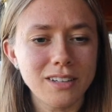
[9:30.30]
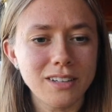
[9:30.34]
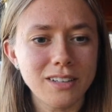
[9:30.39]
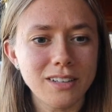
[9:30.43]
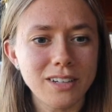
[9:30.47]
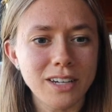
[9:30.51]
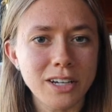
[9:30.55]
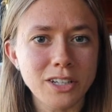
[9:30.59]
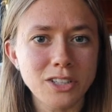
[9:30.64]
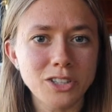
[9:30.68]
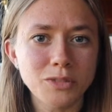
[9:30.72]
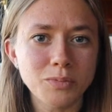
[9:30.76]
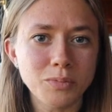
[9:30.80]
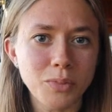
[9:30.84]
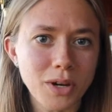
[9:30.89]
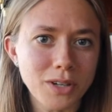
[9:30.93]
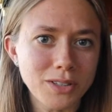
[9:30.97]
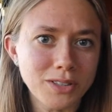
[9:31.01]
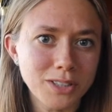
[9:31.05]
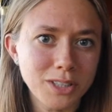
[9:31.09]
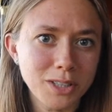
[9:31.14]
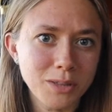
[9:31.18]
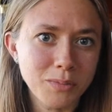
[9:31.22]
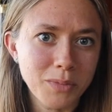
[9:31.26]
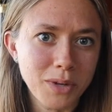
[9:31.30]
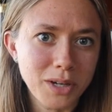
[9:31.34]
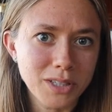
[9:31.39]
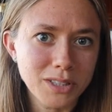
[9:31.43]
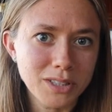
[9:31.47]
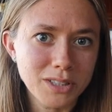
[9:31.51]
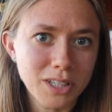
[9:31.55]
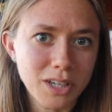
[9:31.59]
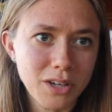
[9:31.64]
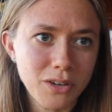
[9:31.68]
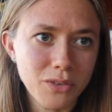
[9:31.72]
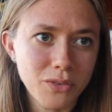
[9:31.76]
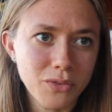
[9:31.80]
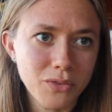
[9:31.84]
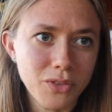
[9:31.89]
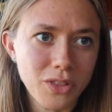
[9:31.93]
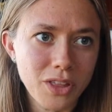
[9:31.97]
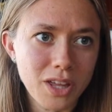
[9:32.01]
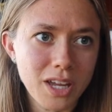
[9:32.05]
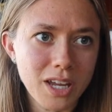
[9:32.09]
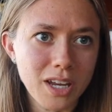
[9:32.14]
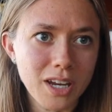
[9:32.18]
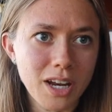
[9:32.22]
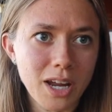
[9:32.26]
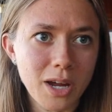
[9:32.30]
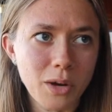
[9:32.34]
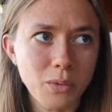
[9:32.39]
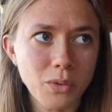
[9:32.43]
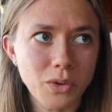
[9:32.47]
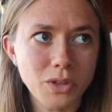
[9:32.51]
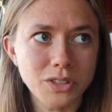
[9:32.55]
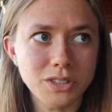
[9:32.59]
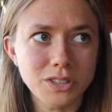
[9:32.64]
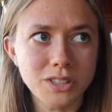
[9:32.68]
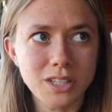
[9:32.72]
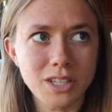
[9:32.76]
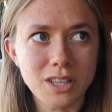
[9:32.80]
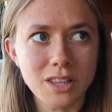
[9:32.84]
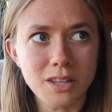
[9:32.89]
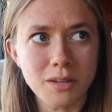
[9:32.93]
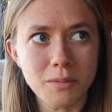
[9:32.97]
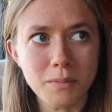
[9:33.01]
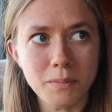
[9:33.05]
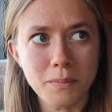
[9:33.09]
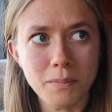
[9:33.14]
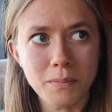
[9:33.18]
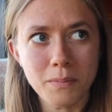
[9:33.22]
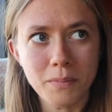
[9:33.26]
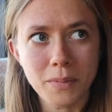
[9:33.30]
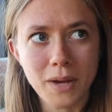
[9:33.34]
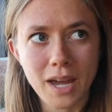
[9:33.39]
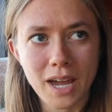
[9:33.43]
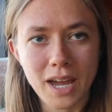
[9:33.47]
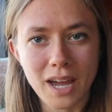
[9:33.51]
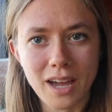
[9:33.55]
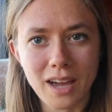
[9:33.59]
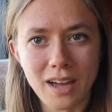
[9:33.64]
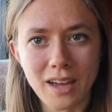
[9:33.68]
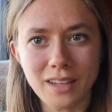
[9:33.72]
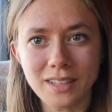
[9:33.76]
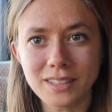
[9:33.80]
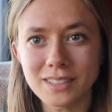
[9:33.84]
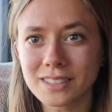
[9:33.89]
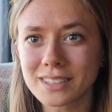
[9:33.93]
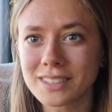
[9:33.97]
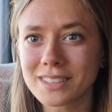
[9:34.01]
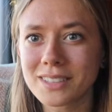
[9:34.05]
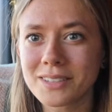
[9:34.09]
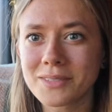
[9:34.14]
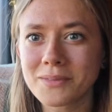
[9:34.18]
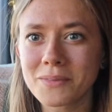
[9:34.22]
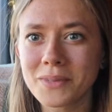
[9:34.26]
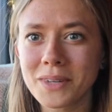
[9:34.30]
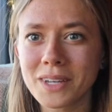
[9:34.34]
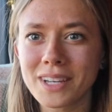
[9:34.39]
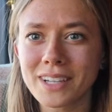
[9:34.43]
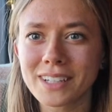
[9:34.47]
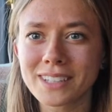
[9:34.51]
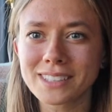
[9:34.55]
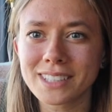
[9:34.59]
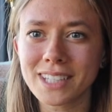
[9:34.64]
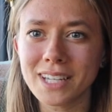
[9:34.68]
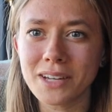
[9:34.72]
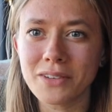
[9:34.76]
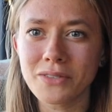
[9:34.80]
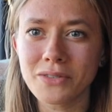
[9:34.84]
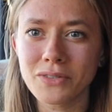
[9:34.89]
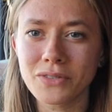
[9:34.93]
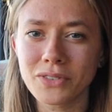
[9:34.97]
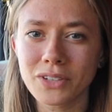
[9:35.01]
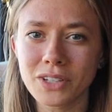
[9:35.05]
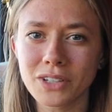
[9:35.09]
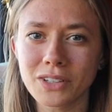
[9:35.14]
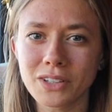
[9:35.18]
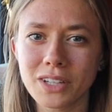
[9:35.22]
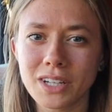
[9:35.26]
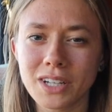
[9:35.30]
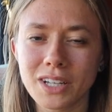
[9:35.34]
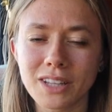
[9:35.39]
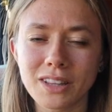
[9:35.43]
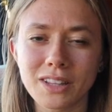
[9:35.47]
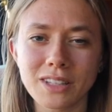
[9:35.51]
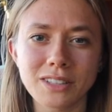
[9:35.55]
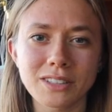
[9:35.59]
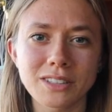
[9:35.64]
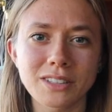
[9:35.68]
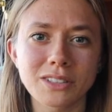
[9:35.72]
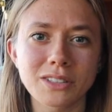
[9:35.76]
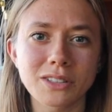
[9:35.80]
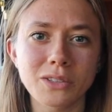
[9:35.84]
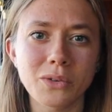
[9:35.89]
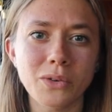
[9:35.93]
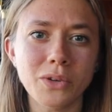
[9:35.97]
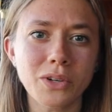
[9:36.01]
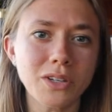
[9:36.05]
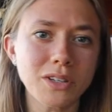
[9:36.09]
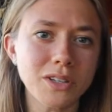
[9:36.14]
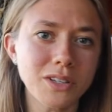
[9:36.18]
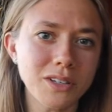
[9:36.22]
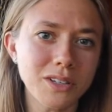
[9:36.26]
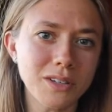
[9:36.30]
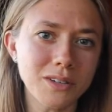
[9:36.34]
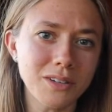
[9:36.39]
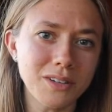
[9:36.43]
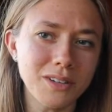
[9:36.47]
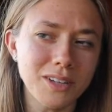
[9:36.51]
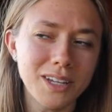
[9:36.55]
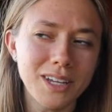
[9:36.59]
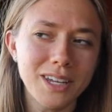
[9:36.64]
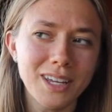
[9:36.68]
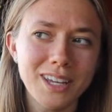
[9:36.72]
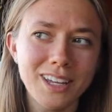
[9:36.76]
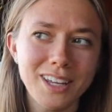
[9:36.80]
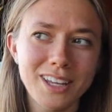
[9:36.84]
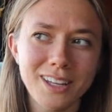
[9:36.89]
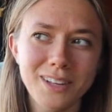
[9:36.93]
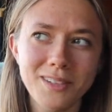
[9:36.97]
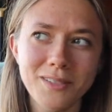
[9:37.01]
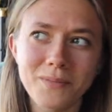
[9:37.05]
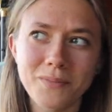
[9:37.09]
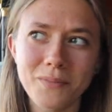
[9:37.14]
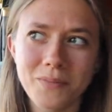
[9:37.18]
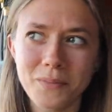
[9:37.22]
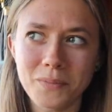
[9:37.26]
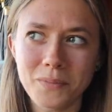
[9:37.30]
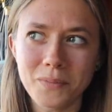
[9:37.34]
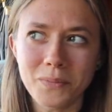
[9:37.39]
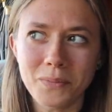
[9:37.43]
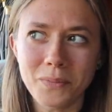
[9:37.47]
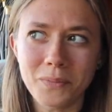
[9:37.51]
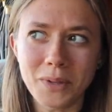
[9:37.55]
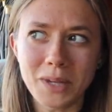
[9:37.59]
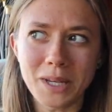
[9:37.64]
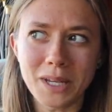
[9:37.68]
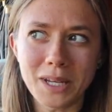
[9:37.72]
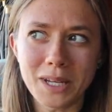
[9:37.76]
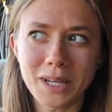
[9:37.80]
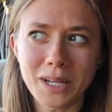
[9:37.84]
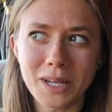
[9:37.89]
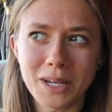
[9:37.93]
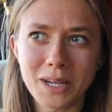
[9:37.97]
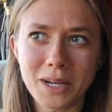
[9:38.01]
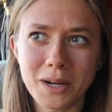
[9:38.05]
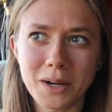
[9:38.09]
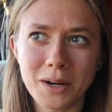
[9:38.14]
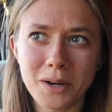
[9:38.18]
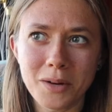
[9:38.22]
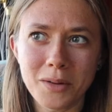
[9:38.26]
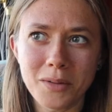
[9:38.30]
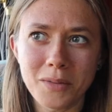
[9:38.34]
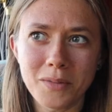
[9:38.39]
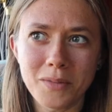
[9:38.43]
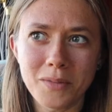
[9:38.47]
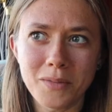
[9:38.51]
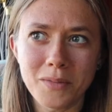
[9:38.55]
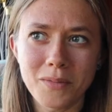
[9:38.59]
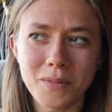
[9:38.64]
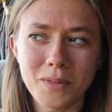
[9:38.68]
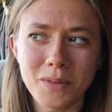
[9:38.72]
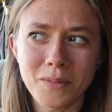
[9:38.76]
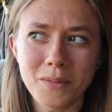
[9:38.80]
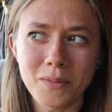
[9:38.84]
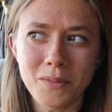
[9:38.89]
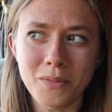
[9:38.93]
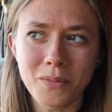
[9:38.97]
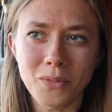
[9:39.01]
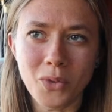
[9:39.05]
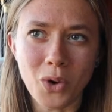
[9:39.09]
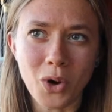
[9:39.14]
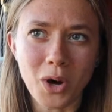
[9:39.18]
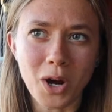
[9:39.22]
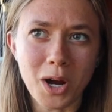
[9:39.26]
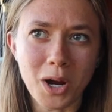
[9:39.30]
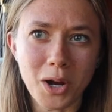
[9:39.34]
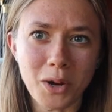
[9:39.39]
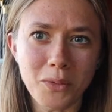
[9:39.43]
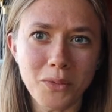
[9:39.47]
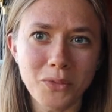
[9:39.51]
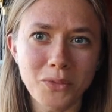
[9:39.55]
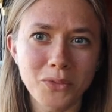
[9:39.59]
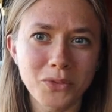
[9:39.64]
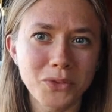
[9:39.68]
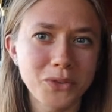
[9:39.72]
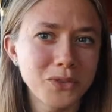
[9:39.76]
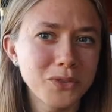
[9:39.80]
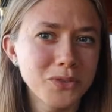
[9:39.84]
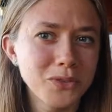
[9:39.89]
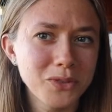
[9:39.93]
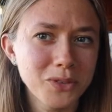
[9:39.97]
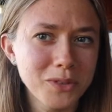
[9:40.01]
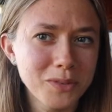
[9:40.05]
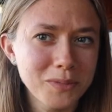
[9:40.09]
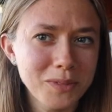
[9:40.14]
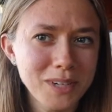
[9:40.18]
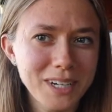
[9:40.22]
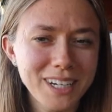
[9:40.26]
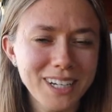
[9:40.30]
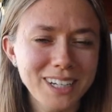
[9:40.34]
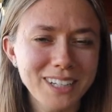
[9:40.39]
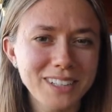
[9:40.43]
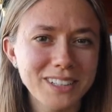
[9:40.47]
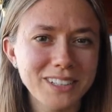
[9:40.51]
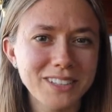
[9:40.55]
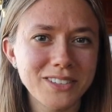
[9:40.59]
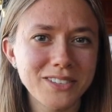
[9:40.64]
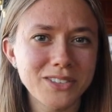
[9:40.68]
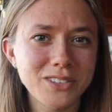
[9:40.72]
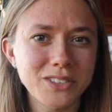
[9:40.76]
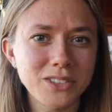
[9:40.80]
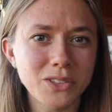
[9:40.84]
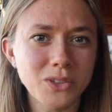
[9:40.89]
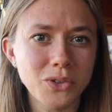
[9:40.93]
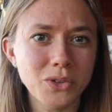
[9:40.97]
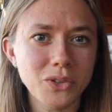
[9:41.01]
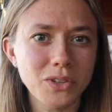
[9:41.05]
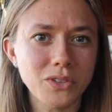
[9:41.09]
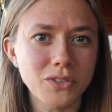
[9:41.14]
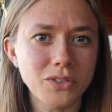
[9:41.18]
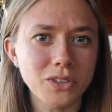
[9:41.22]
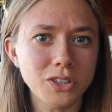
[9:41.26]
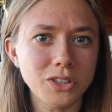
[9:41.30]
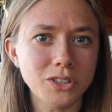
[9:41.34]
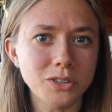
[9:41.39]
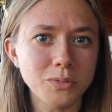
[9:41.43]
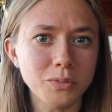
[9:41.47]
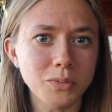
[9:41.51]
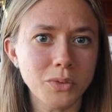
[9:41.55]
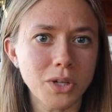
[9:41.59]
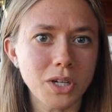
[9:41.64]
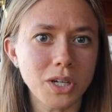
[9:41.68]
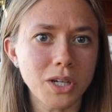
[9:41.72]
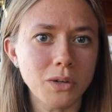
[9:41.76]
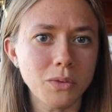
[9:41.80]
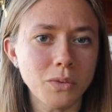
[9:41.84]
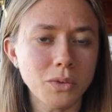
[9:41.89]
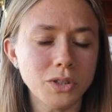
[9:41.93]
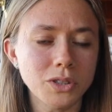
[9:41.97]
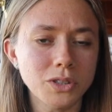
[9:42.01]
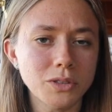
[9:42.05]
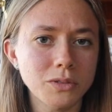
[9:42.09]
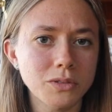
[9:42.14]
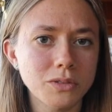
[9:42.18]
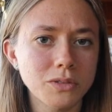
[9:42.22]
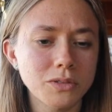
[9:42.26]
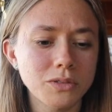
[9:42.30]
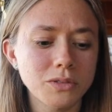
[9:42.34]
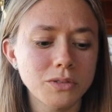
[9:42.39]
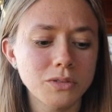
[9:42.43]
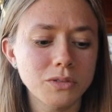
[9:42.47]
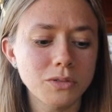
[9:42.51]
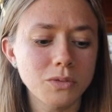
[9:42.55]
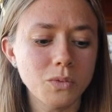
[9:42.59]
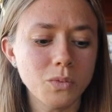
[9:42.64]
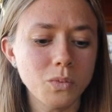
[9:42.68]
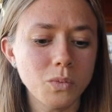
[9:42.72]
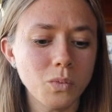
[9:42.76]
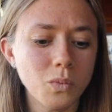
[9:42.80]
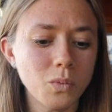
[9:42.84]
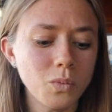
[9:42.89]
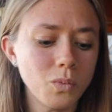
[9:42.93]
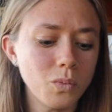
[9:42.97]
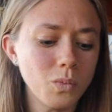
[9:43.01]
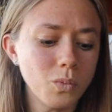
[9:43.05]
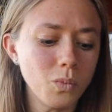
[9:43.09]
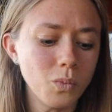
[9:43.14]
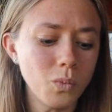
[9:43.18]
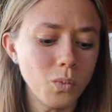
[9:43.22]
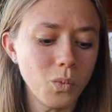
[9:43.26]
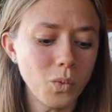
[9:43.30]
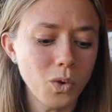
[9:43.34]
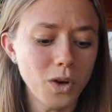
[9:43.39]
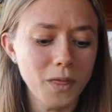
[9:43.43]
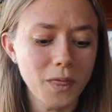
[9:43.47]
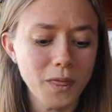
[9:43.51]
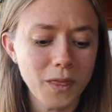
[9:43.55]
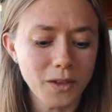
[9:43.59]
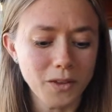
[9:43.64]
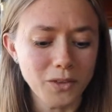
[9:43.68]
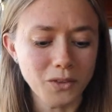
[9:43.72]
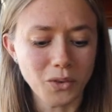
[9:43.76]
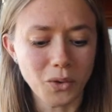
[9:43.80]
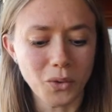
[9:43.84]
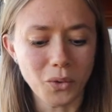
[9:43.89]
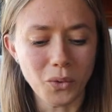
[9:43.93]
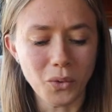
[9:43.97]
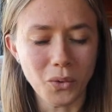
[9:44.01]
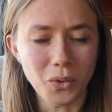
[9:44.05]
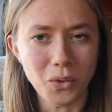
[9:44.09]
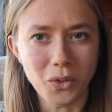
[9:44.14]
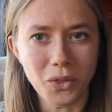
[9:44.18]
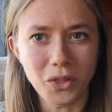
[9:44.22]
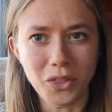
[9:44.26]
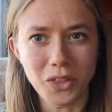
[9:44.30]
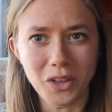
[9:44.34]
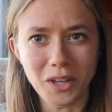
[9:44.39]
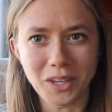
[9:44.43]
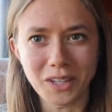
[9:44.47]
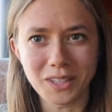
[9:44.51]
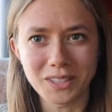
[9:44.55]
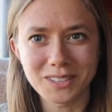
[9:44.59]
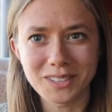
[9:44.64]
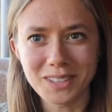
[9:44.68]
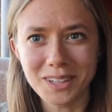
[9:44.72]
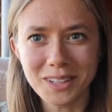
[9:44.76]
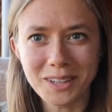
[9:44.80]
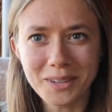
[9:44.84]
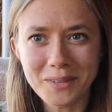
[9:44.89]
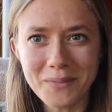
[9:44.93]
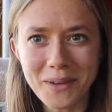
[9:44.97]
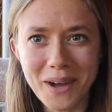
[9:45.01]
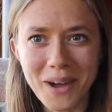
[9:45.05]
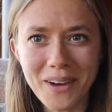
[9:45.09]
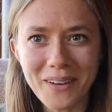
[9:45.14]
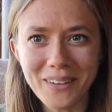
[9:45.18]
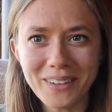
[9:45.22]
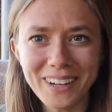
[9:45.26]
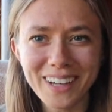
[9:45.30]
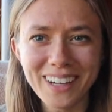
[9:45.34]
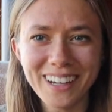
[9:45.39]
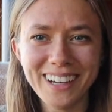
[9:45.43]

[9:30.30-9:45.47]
expressing myself than I was in the past, because I feel like this is going to be more helpful for me to sort of explain what this whole thing is all about.